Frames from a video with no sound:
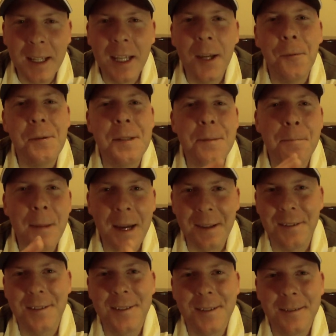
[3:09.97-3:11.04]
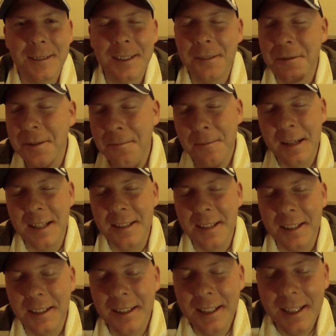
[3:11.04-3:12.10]
It was immense. It was
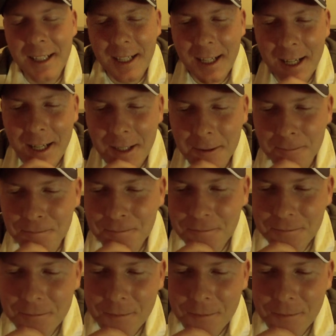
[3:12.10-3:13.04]
amazing. And